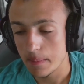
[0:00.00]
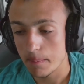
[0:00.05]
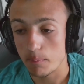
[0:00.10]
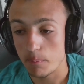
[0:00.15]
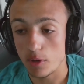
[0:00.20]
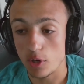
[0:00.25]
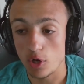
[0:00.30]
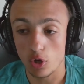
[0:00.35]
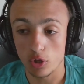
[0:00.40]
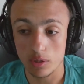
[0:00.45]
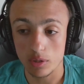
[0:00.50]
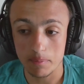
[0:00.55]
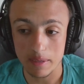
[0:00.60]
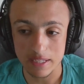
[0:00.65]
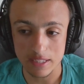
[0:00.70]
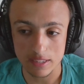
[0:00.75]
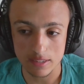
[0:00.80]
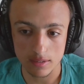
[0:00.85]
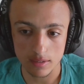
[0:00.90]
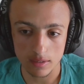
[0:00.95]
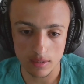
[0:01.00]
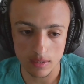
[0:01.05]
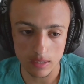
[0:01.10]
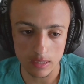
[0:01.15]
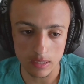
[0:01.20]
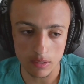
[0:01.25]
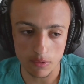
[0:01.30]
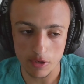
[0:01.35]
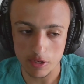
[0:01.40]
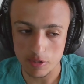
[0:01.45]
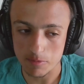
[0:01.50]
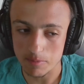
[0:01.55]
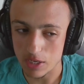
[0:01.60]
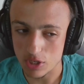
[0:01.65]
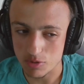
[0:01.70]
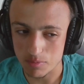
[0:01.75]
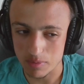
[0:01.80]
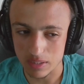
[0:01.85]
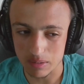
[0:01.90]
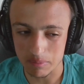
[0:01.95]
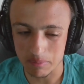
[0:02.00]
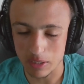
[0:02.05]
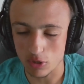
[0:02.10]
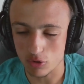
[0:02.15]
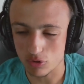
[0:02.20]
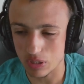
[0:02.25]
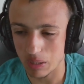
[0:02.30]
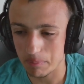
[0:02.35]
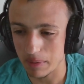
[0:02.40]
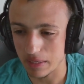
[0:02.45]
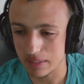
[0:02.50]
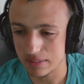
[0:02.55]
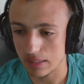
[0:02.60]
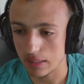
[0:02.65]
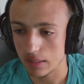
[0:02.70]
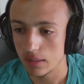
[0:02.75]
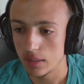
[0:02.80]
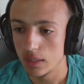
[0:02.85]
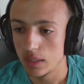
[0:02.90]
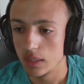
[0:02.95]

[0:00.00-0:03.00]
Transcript: but not the best race management by Oscar Piastri.